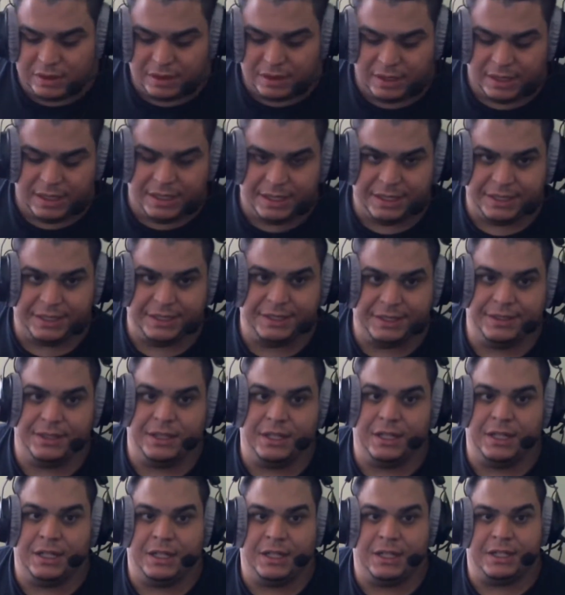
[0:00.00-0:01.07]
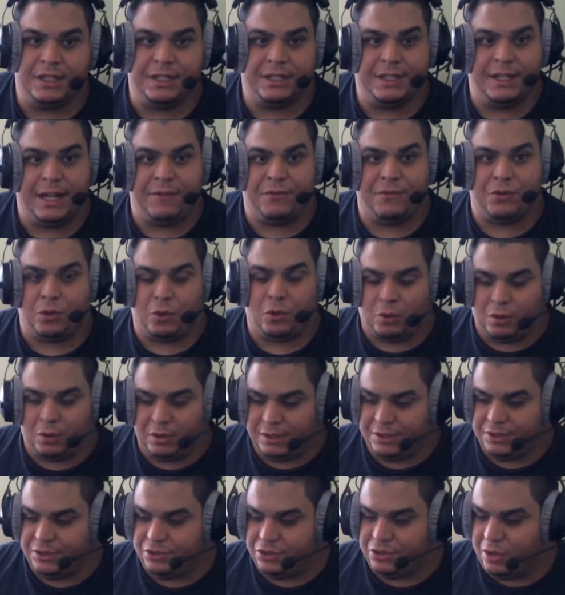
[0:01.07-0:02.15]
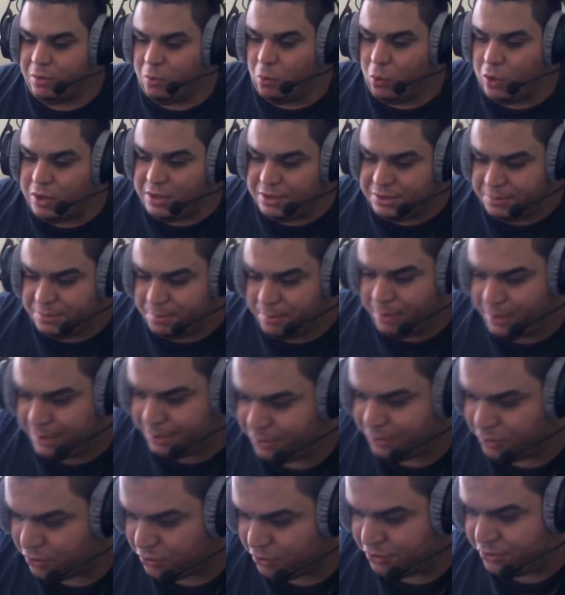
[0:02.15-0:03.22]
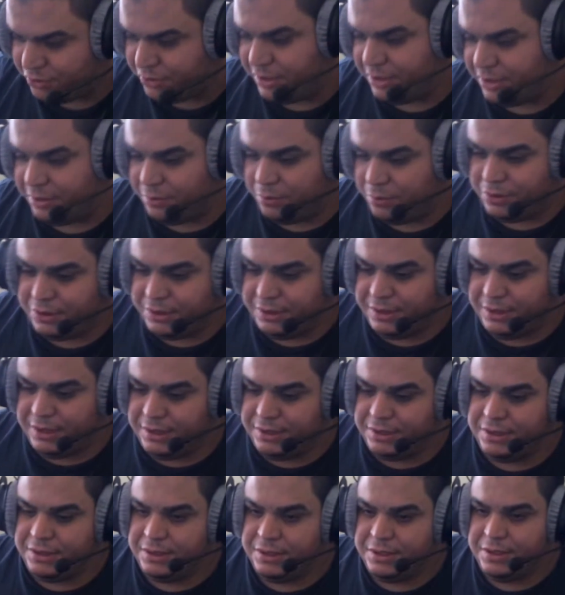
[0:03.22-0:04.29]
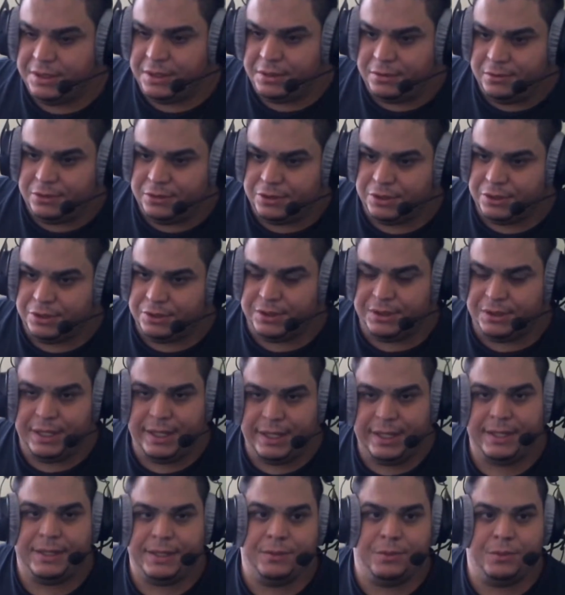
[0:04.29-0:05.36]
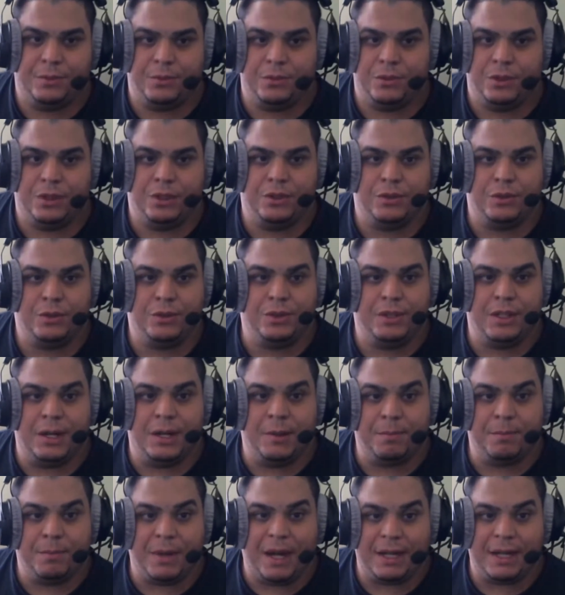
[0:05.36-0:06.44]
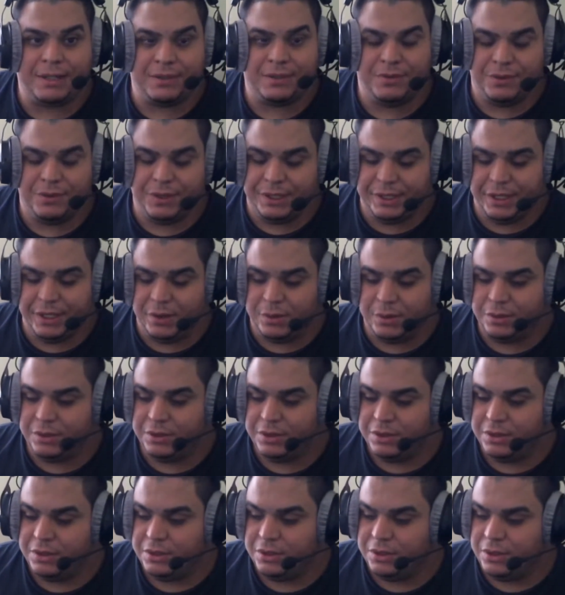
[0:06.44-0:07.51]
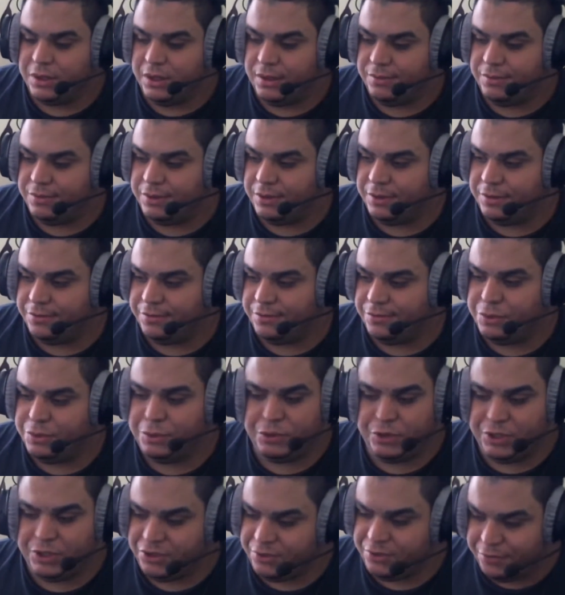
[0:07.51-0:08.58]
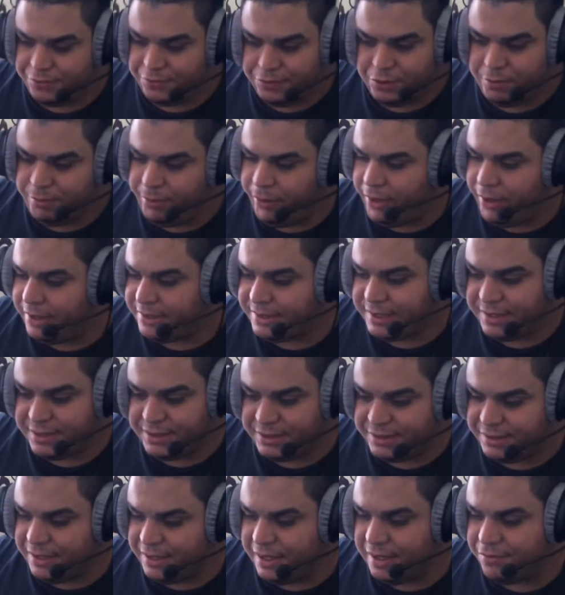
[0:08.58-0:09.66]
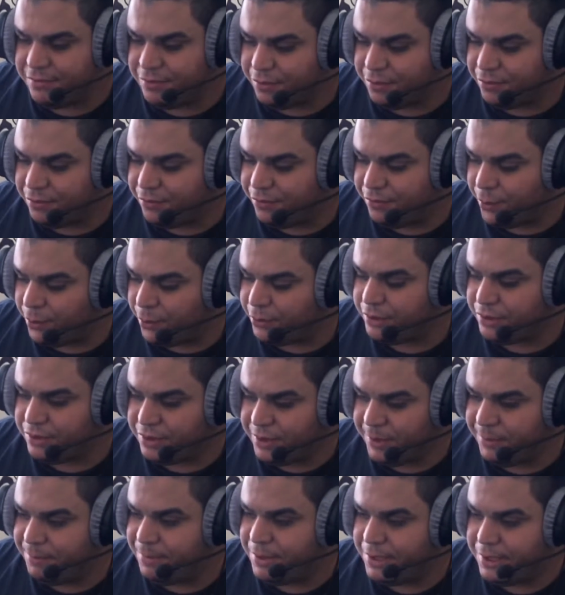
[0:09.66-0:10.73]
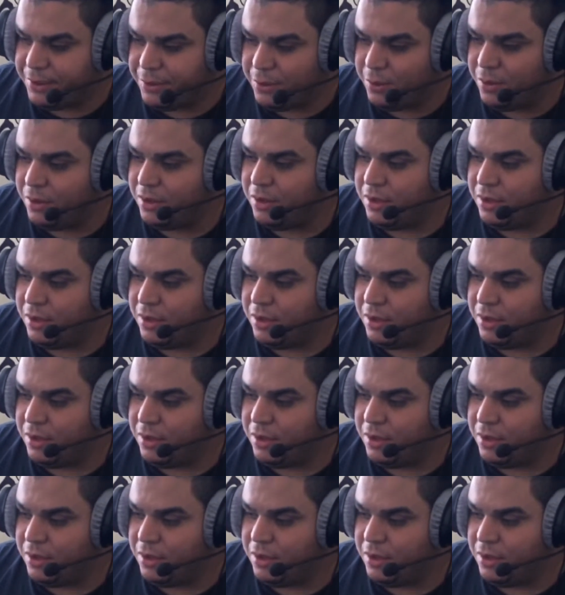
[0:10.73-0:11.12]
Hey, good afternoon, ladies and gentlemen. Welcome to my YouTube channel once again. So today we're gonna do the unboxing video of just a few products I just got from Frozen CPU.